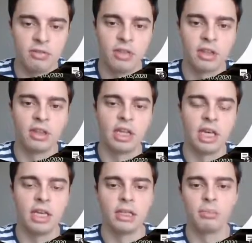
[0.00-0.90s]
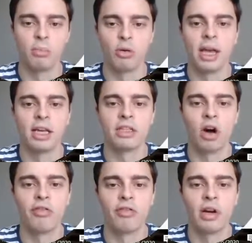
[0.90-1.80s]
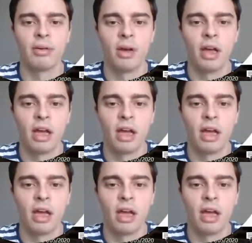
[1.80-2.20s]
of these bookmakers are offering.